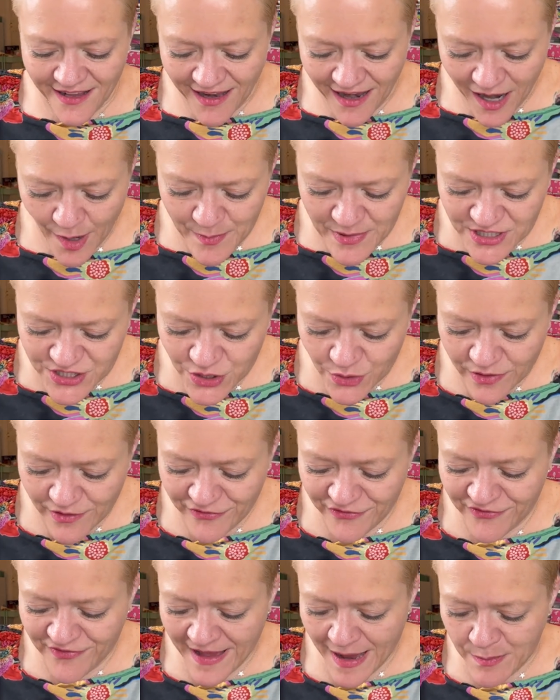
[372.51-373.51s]
the
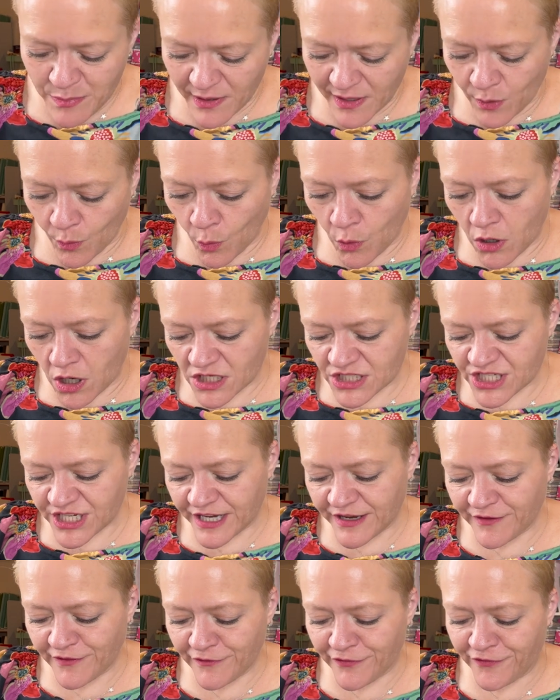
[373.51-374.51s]
fabric
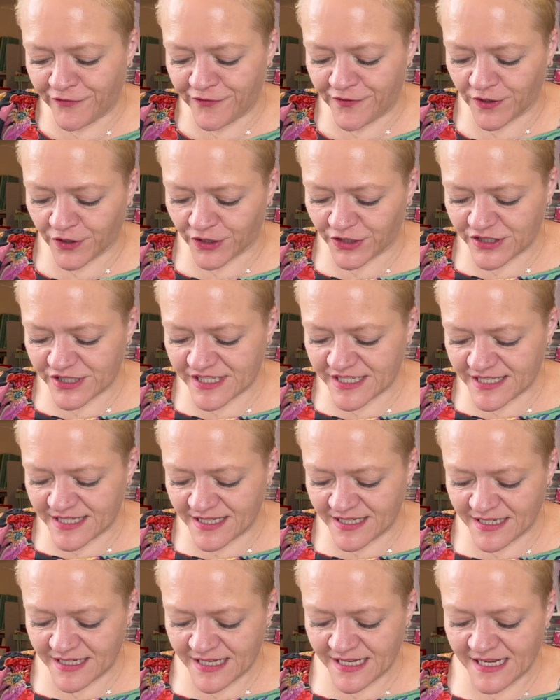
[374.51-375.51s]
washi
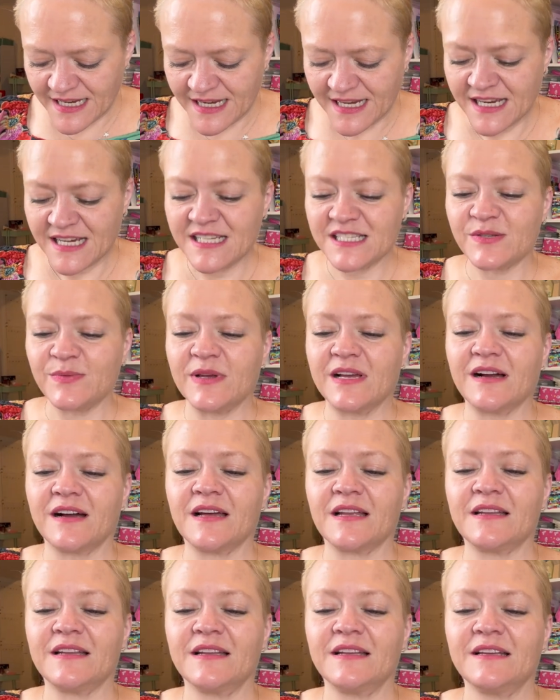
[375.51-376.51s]
first. So we
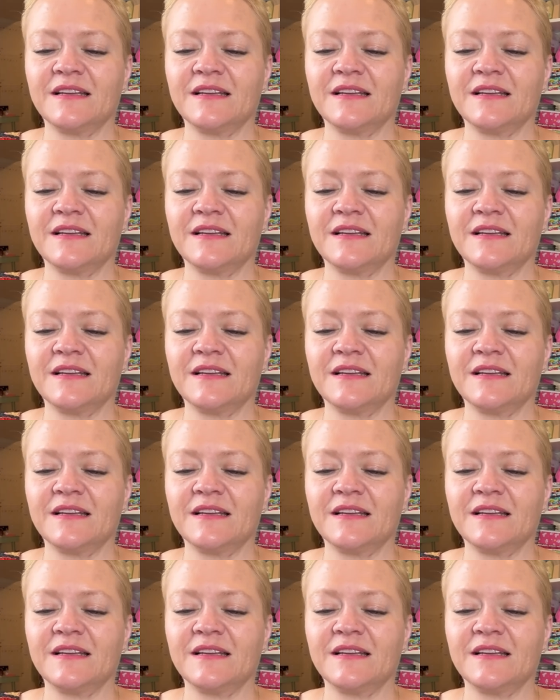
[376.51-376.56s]
got